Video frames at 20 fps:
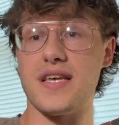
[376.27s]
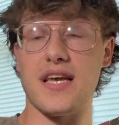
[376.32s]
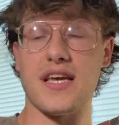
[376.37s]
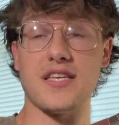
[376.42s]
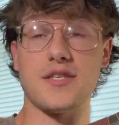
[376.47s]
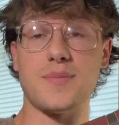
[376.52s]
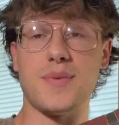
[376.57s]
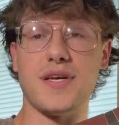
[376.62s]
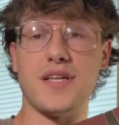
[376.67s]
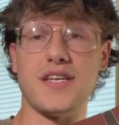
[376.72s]

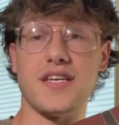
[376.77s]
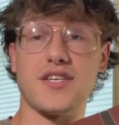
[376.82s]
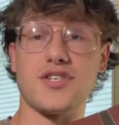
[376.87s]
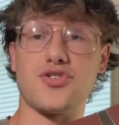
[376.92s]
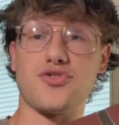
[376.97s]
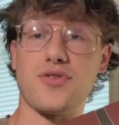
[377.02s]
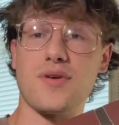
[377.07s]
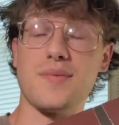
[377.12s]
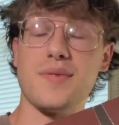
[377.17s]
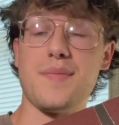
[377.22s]
has been
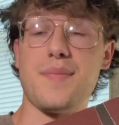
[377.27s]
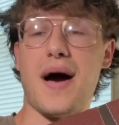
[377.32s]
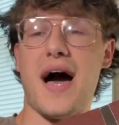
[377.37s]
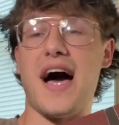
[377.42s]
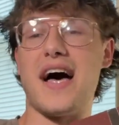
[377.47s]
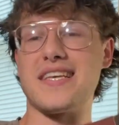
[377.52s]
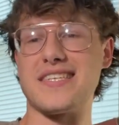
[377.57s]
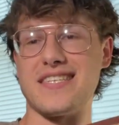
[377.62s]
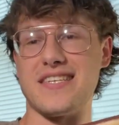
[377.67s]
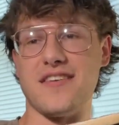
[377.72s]
extremely
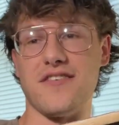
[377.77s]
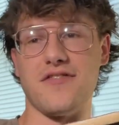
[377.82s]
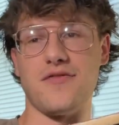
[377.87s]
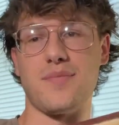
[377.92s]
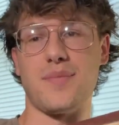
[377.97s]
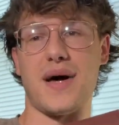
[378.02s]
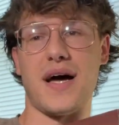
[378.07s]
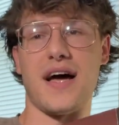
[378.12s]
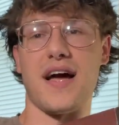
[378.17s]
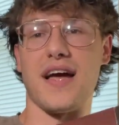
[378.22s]
positive
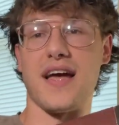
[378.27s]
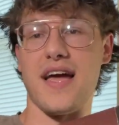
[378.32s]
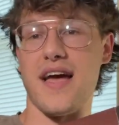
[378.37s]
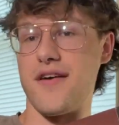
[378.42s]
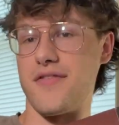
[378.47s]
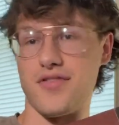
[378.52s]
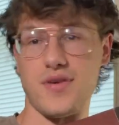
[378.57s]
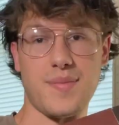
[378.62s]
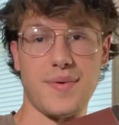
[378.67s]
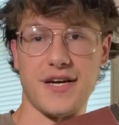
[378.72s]
by
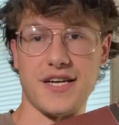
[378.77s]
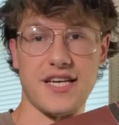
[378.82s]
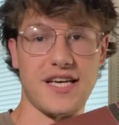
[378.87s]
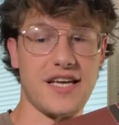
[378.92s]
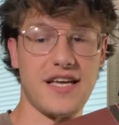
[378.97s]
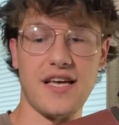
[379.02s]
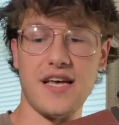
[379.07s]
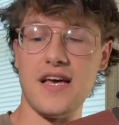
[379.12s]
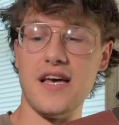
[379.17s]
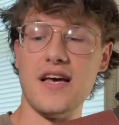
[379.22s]
everybody.